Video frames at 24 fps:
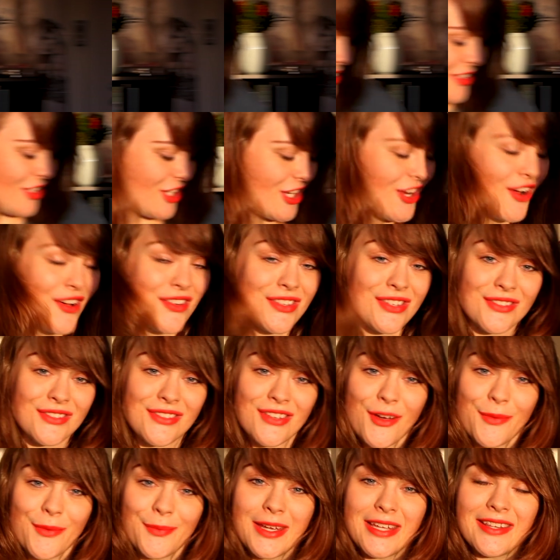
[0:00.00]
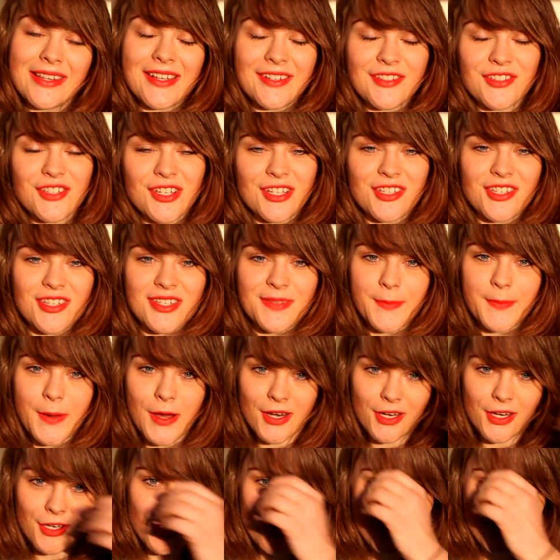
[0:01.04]
She also told me that she had just
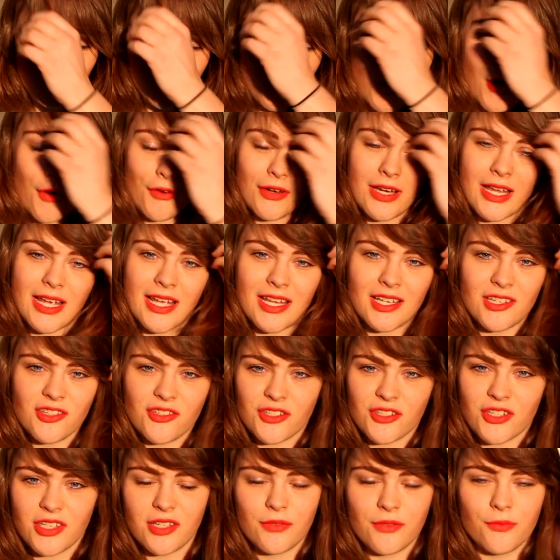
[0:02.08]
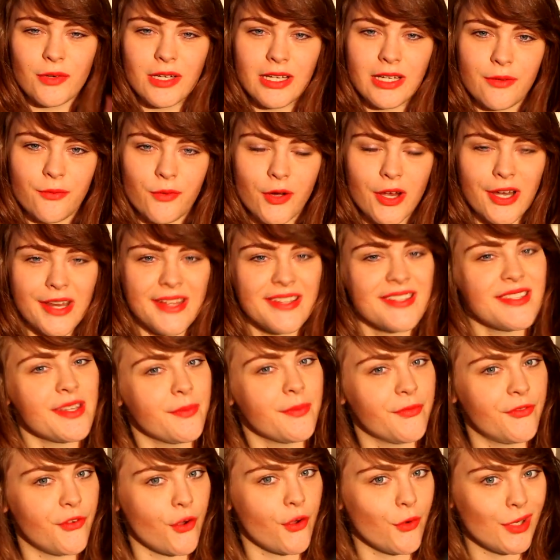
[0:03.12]
bought a new phone and she really wanted
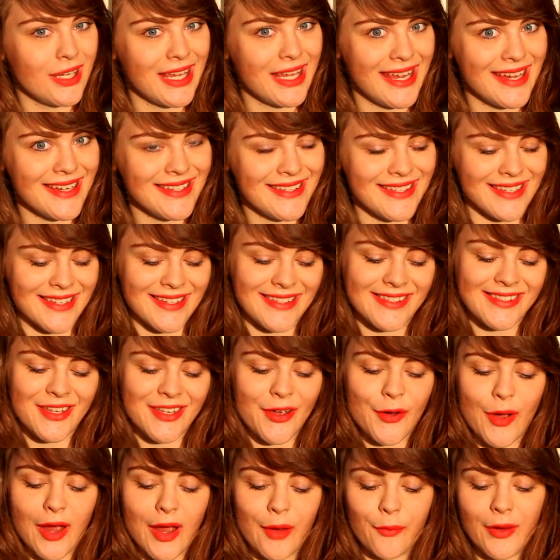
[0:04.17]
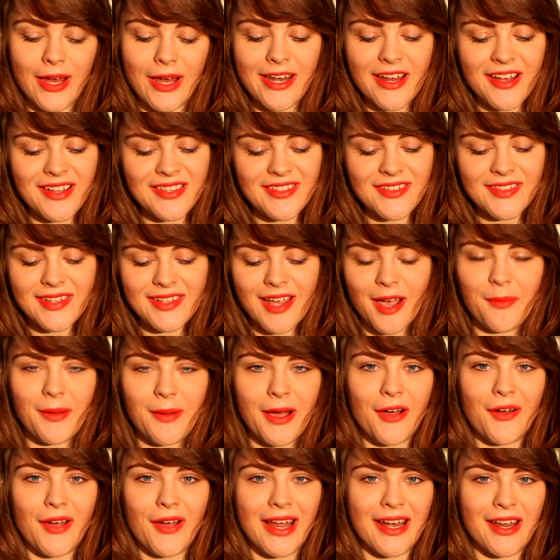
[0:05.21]
some phone cases so I went on to
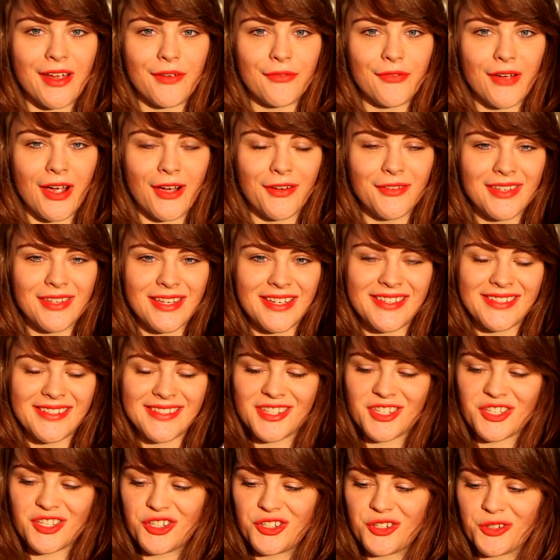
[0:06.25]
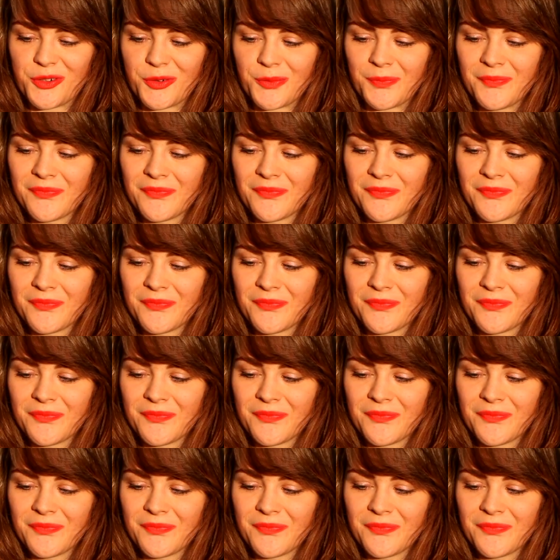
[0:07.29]
Taobao and I found these two.